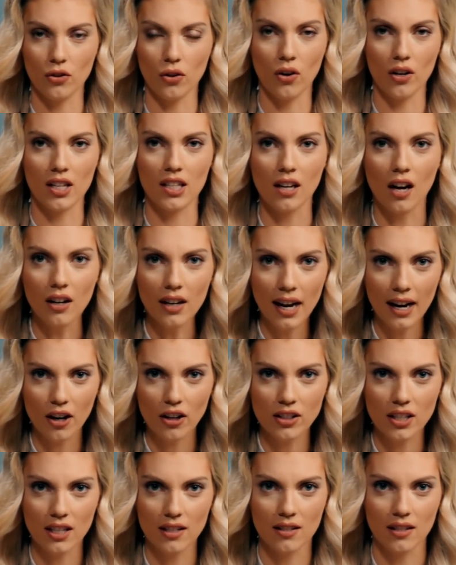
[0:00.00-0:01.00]
So go to young
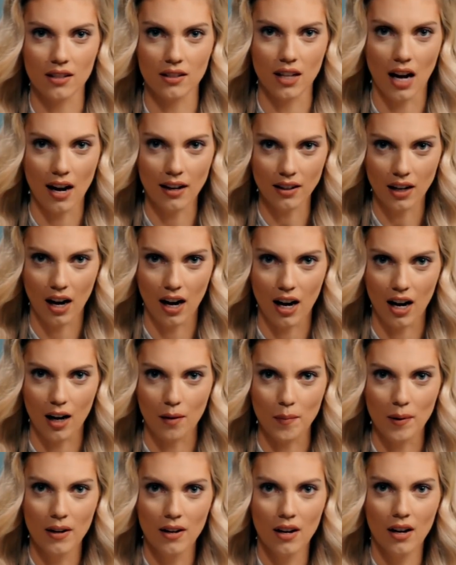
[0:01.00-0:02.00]
heretics dot
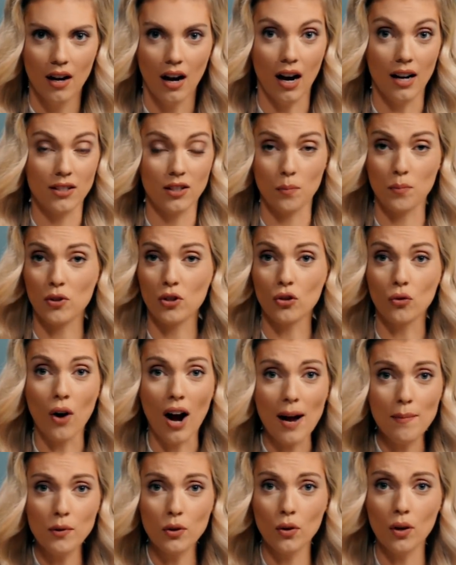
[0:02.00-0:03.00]
com, uh,
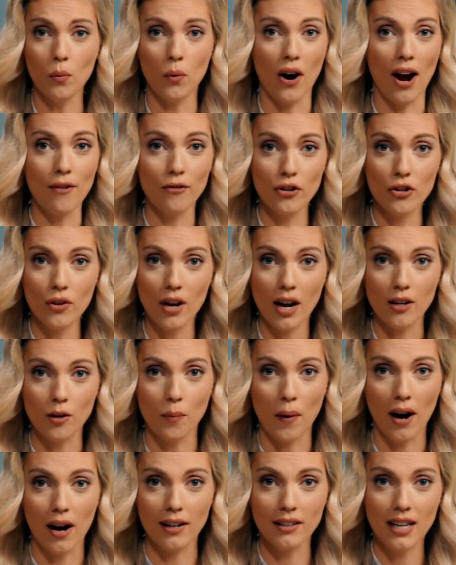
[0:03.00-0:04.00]
subscribe to it wherever you get your
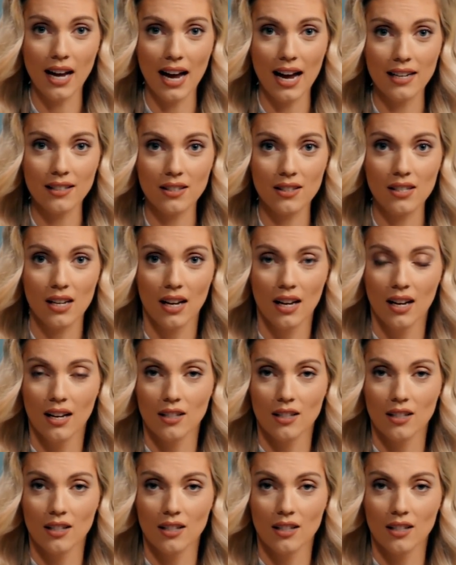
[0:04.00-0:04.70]
podcasts.